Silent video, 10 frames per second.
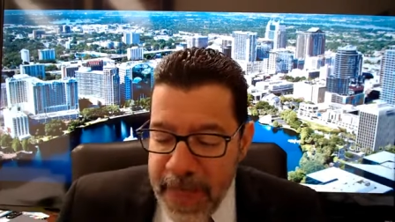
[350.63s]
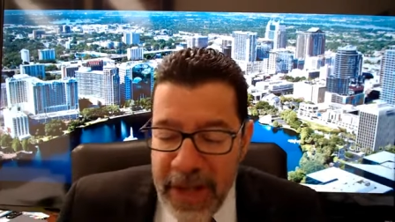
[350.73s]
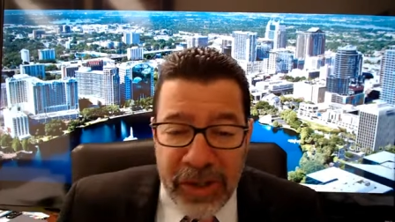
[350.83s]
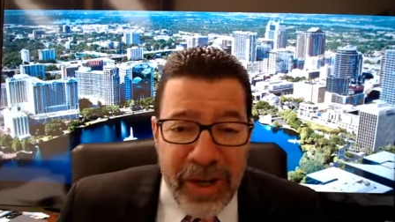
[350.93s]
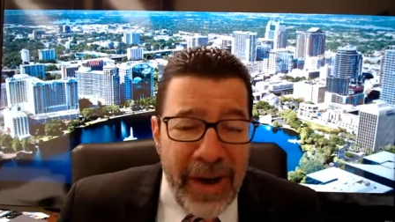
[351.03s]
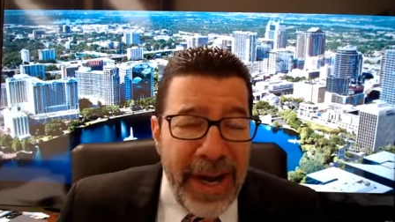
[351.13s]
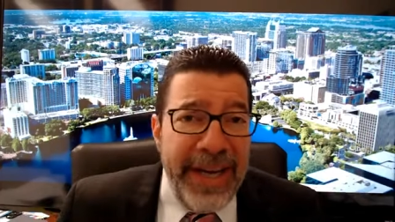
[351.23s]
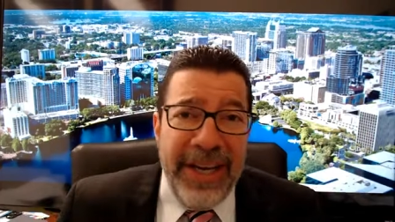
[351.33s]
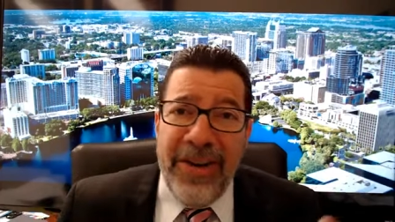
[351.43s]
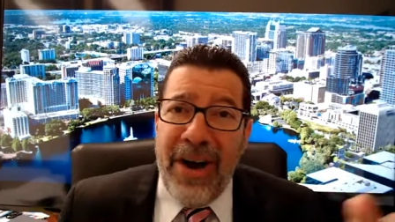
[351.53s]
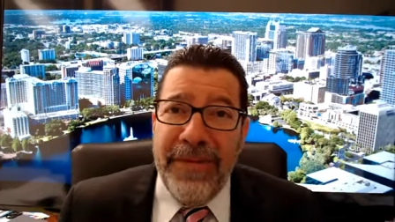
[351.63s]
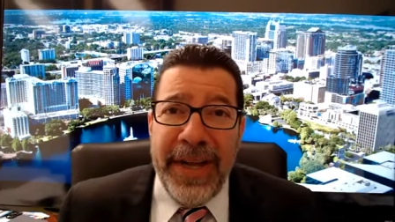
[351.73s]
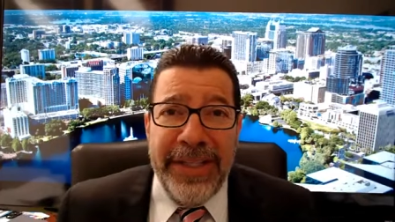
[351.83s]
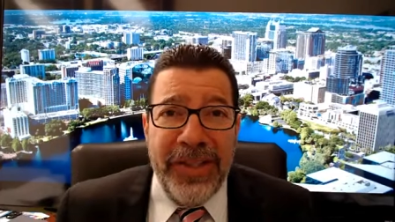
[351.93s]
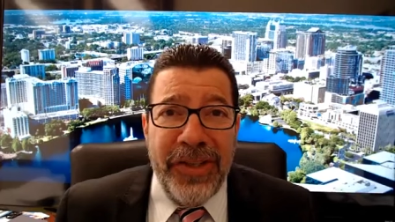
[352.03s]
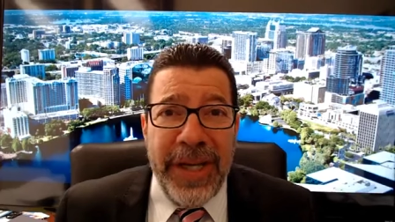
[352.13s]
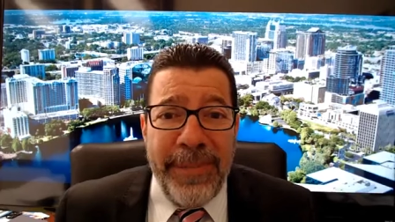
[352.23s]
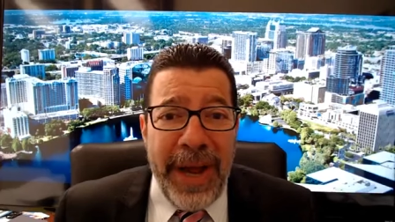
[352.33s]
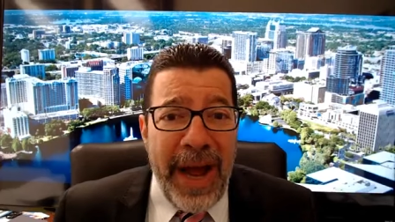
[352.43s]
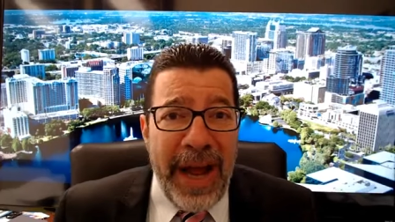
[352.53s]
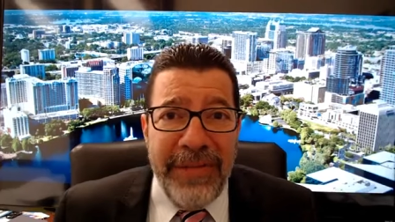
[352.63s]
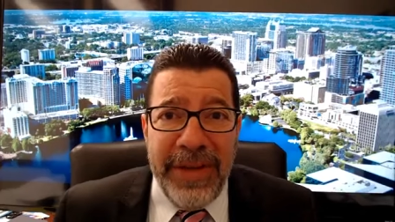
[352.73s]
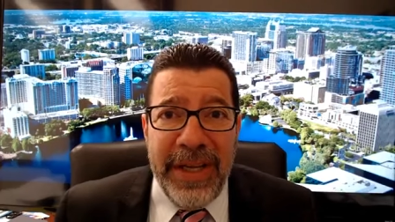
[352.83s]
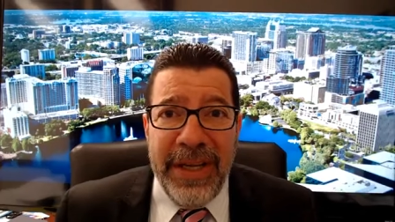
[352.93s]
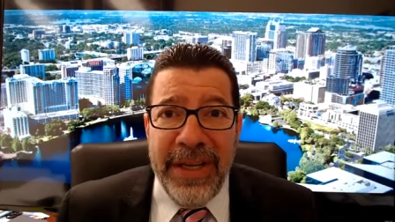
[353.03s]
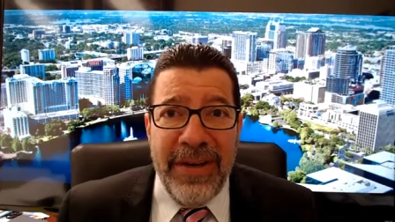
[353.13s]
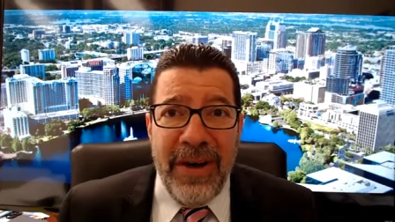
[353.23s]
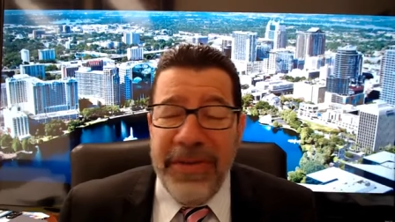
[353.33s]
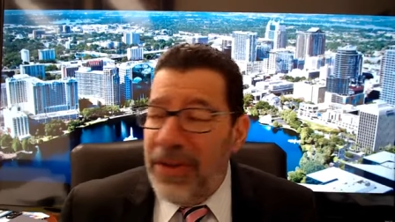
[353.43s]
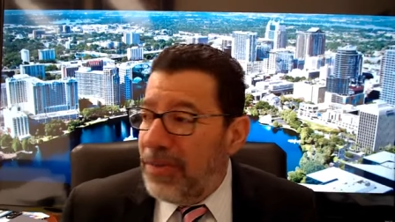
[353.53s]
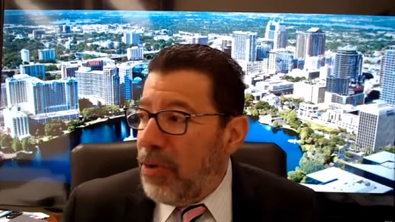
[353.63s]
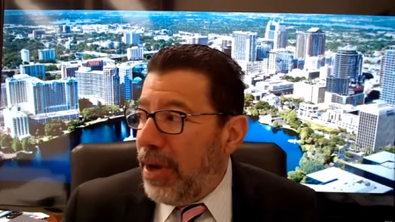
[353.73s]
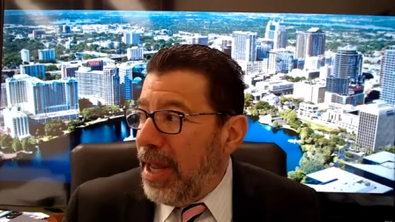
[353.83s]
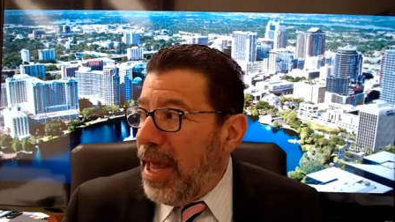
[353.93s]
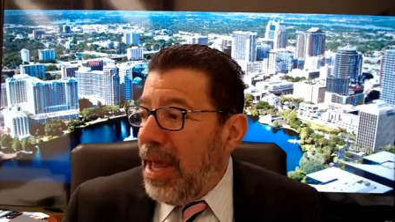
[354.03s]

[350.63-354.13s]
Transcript: sorry, I need coffee. I just couldn't get my IV coffee this morning.